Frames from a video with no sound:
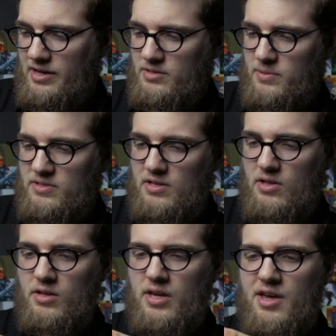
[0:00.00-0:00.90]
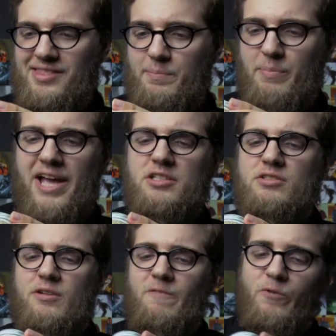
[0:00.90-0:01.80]
lights, but still. The
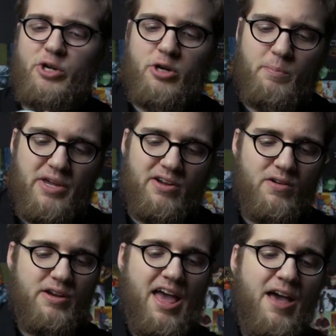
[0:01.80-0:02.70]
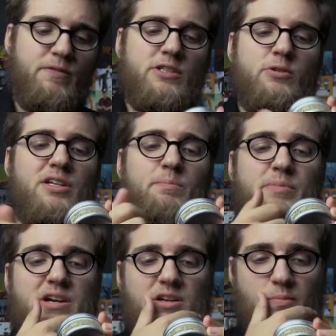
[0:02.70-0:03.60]
best for your beard, heavy duty
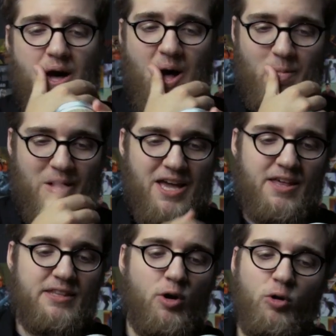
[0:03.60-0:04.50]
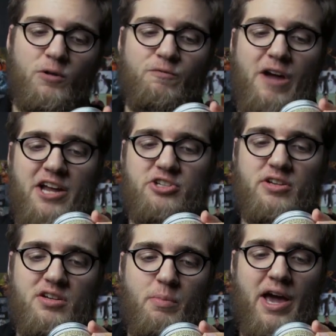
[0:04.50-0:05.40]
beard balm, the old
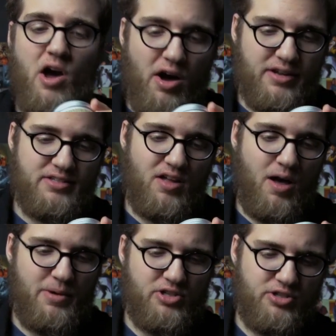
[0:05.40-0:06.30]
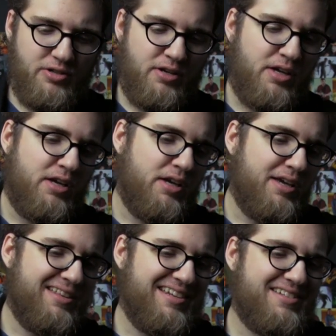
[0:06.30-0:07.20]
fashioned by Honest Amish.
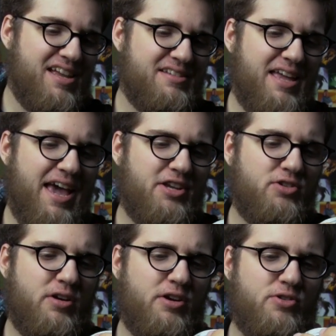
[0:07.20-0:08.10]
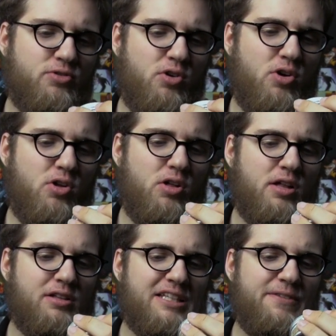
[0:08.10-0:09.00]
And then it says extra
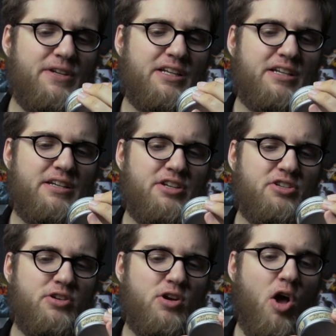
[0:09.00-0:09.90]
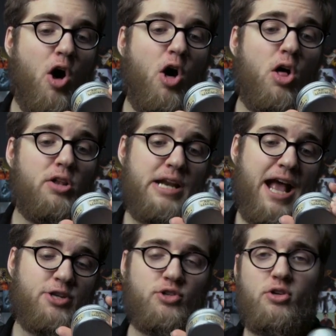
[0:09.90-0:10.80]
control, leave-in conditioner, all
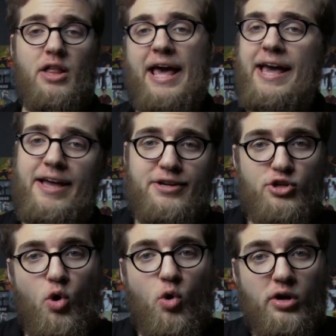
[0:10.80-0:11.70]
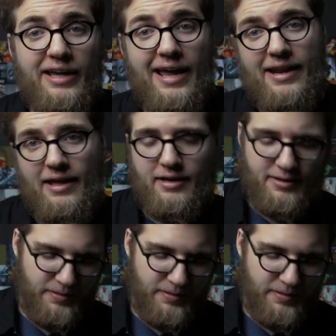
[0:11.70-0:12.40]
natural and organic.